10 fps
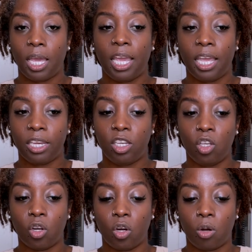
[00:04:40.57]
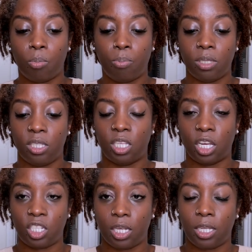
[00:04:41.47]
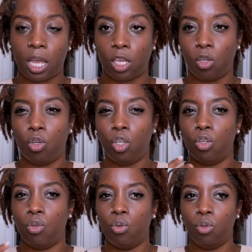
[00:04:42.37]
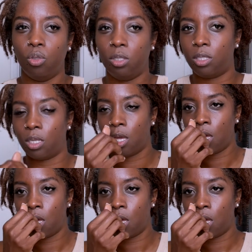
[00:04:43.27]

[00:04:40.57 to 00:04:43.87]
in your possession that you use